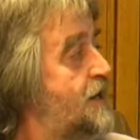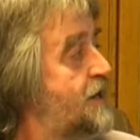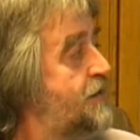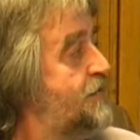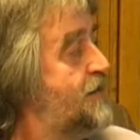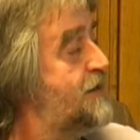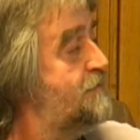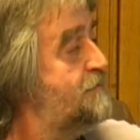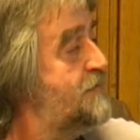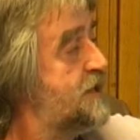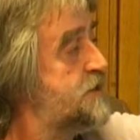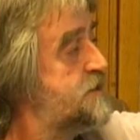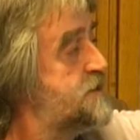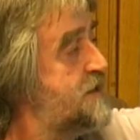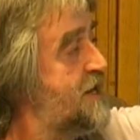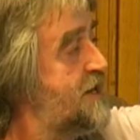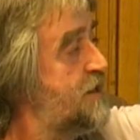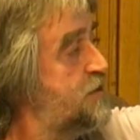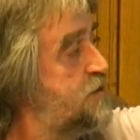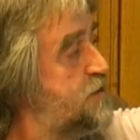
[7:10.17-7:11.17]
then melts
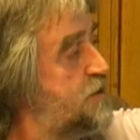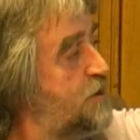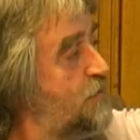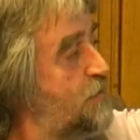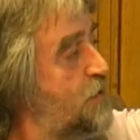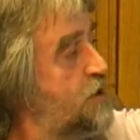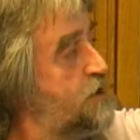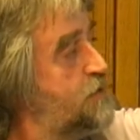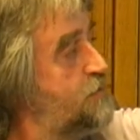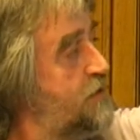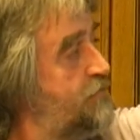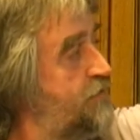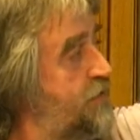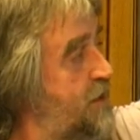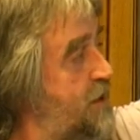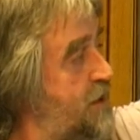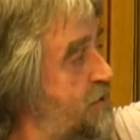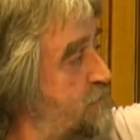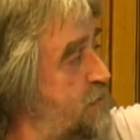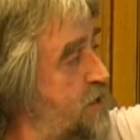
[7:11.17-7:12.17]
down to the bottom of
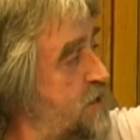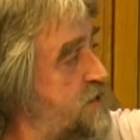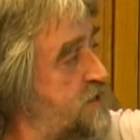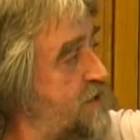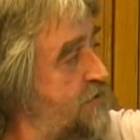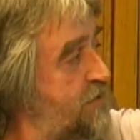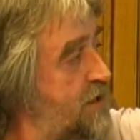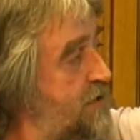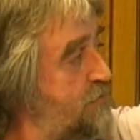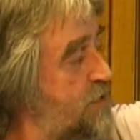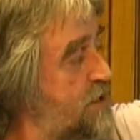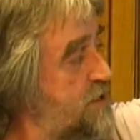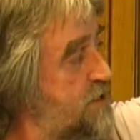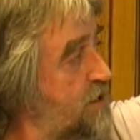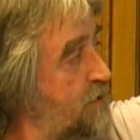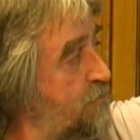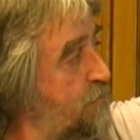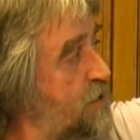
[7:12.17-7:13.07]
the P C V, pressure,